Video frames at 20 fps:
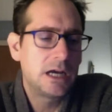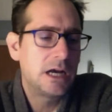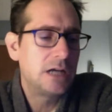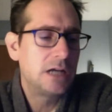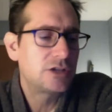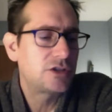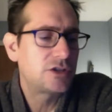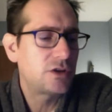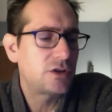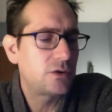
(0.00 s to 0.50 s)

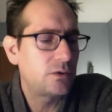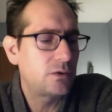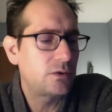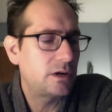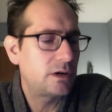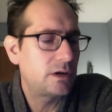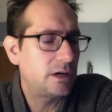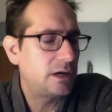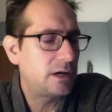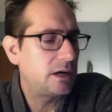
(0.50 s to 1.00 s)

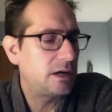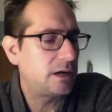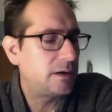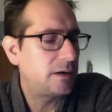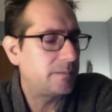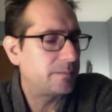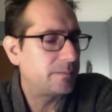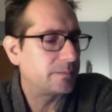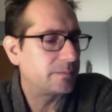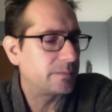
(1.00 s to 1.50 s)
So
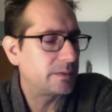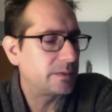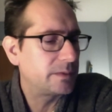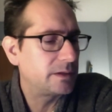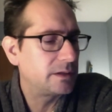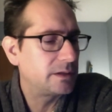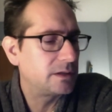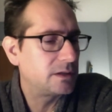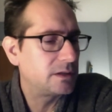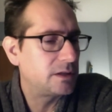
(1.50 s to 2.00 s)
um,
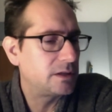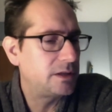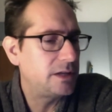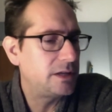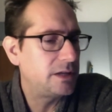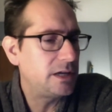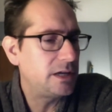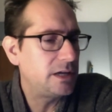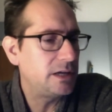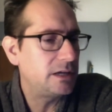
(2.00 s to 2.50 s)

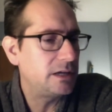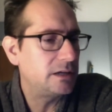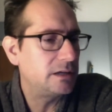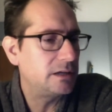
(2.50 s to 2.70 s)
the